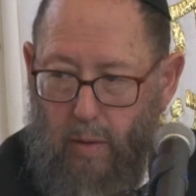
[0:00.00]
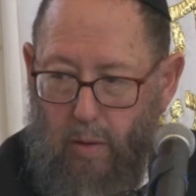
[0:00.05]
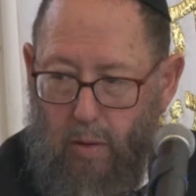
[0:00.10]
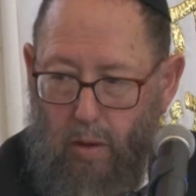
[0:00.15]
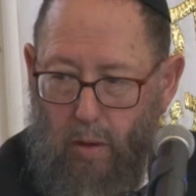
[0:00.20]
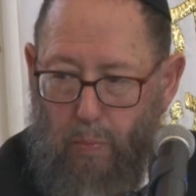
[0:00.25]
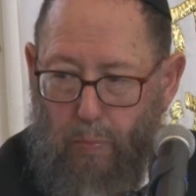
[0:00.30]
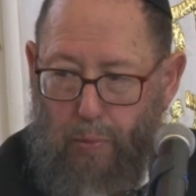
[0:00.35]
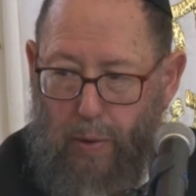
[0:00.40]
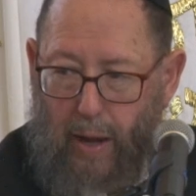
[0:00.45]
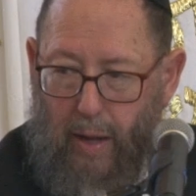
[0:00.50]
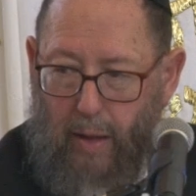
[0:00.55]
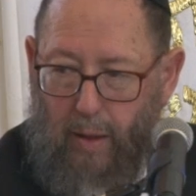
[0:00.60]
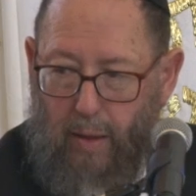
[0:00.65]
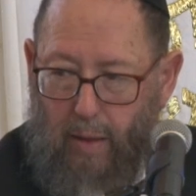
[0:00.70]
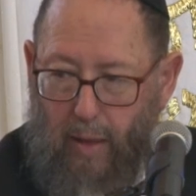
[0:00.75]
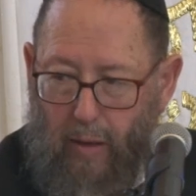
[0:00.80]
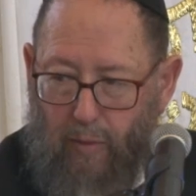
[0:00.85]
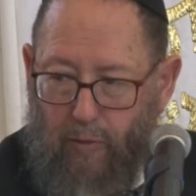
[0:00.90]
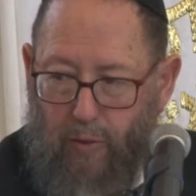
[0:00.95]
He's a
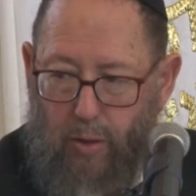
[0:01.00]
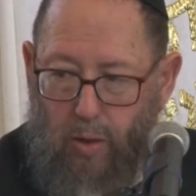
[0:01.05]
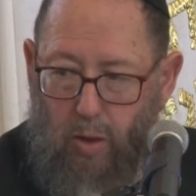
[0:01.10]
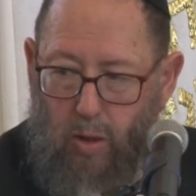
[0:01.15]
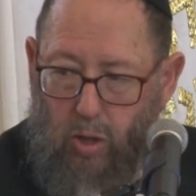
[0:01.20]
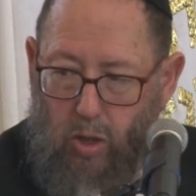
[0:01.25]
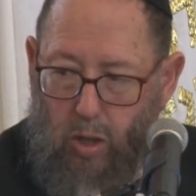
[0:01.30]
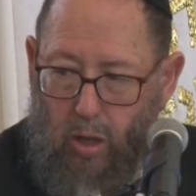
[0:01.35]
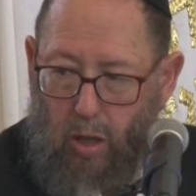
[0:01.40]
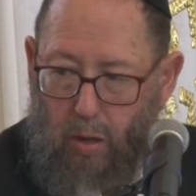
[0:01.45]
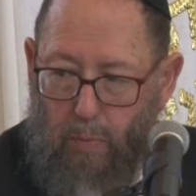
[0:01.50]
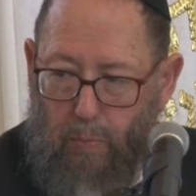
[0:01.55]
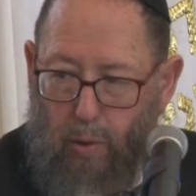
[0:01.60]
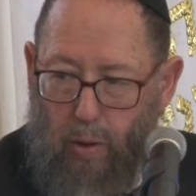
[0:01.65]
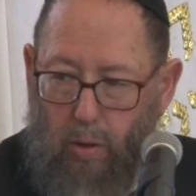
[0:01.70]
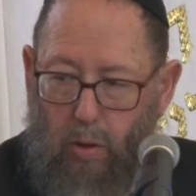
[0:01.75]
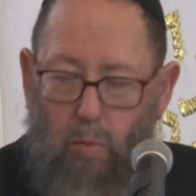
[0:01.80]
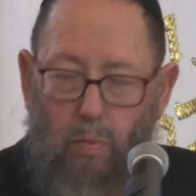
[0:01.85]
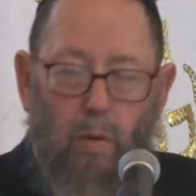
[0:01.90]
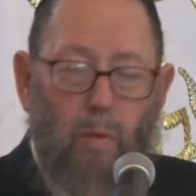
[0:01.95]
practicing physician in
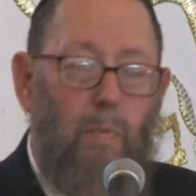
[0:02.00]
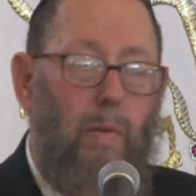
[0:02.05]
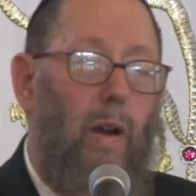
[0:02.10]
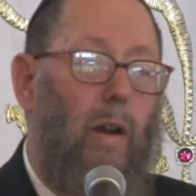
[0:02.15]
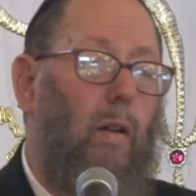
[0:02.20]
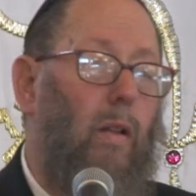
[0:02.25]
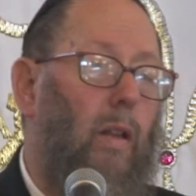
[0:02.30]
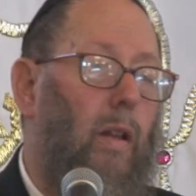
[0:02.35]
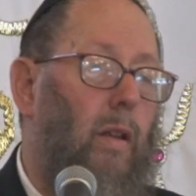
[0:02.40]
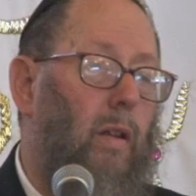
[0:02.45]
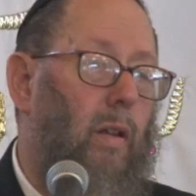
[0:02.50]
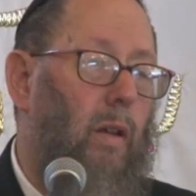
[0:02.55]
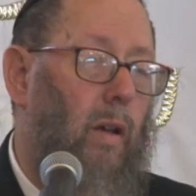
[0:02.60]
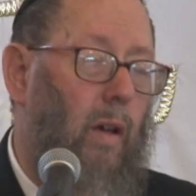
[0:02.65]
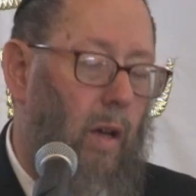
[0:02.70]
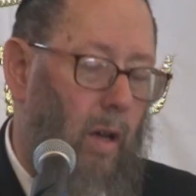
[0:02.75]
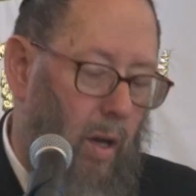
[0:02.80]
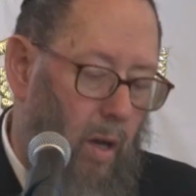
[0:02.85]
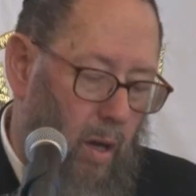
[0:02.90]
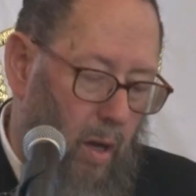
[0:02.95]
Baltimore, Maryland,
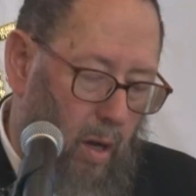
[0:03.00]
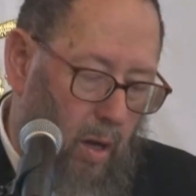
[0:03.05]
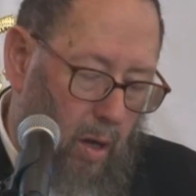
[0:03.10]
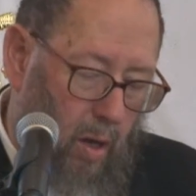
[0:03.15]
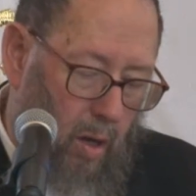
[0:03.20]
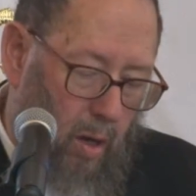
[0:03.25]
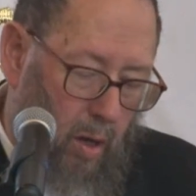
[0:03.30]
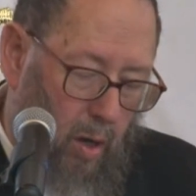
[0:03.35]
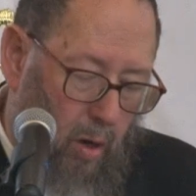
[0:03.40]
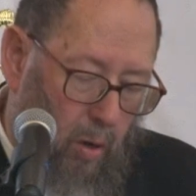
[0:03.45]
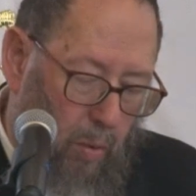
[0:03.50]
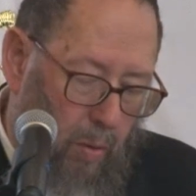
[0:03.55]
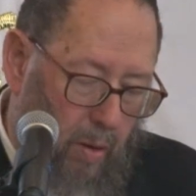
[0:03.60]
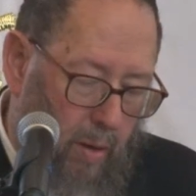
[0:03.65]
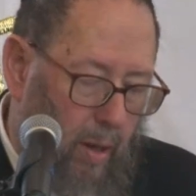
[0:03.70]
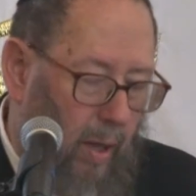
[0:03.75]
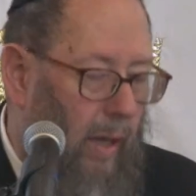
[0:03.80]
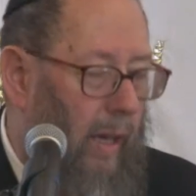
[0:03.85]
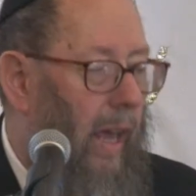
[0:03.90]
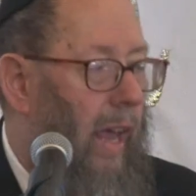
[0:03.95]
who is
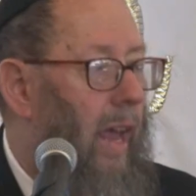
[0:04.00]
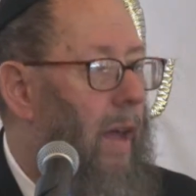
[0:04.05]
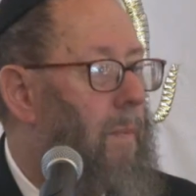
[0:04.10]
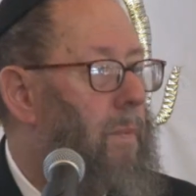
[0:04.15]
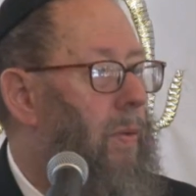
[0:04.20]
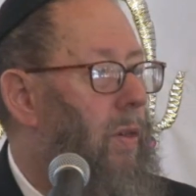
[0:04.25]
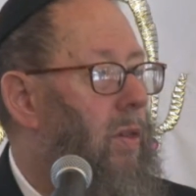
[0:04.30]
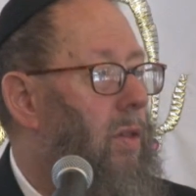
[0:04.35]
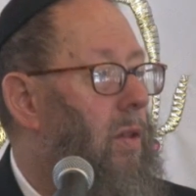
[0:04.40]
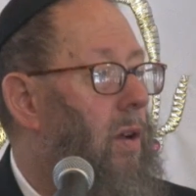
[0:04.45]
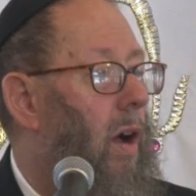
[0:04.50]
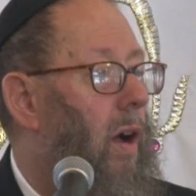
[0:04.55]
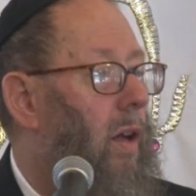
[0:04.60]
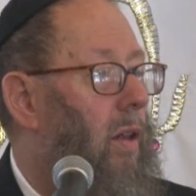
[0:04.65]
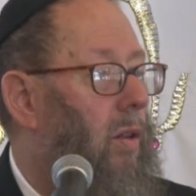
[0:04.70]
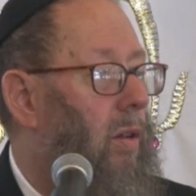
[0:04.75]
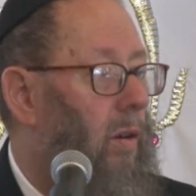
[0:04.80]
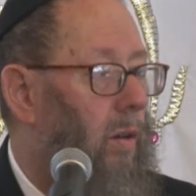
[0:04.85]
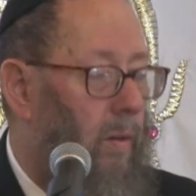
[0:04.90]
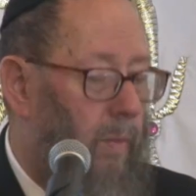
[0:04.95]
the campus
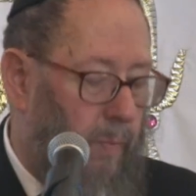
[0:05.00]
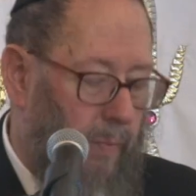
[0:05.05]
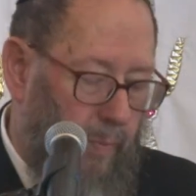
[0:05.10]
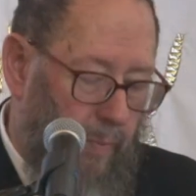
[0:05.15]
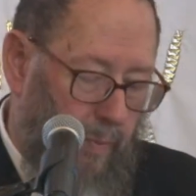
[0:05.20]
doctor